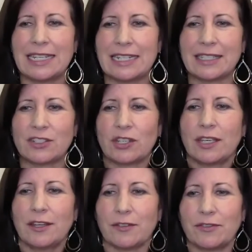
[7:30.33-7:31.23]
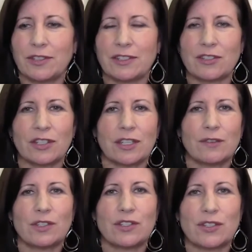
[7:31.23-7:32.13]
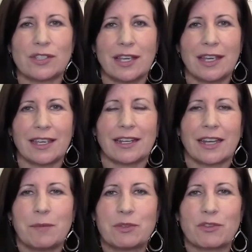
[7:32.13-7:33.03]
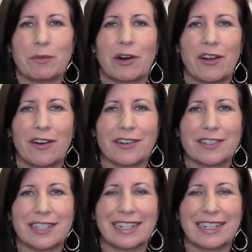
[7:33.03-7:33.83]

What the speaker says: It's such a gift. It's such a gift to just say, and it comes from our heart.